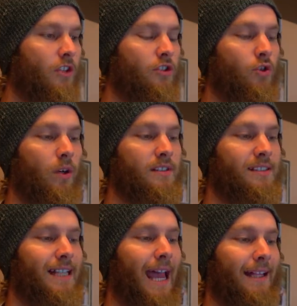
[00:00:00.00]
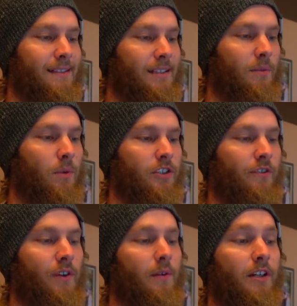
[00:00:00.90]
Jordan Stats said, what's
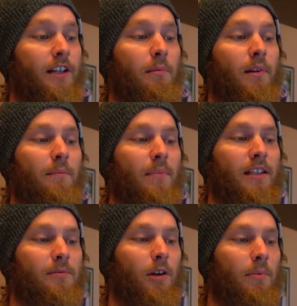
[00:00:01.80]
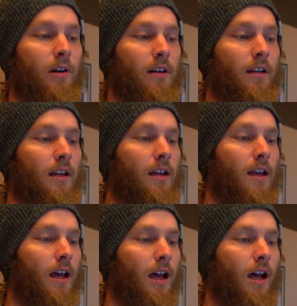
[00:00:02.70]
your favorite AA baseball park?
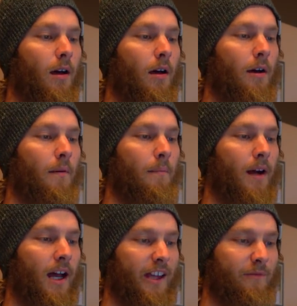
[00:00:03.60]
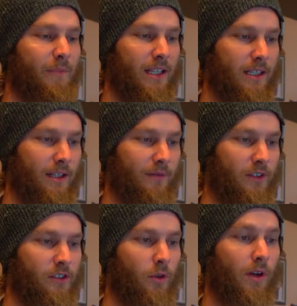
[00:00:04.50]
I've been to the
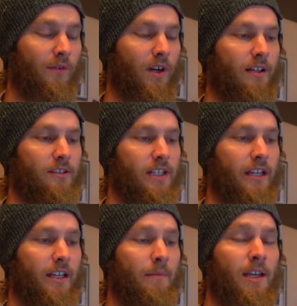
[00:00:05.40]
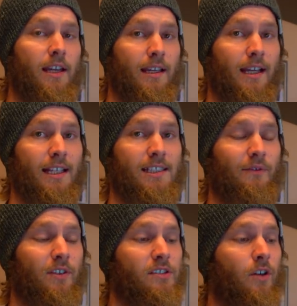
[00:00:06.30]
Frisco Rough Rider Stadium. Guys, the
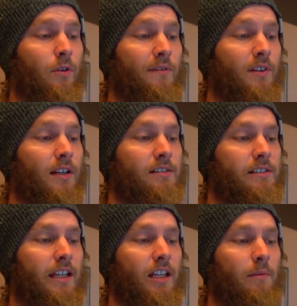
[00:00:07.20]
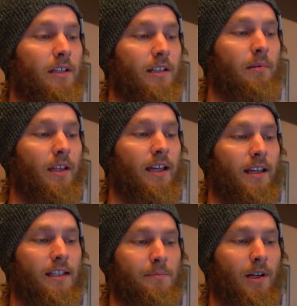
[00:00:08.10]
Frisco Rough Rider Stadium in AA
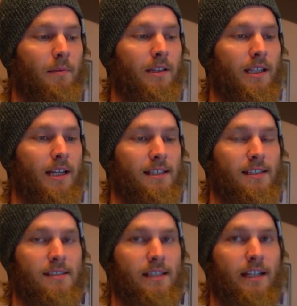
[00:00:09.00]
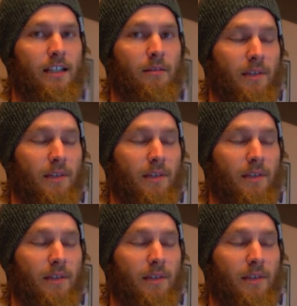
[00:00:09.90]
is probably the nicest stadium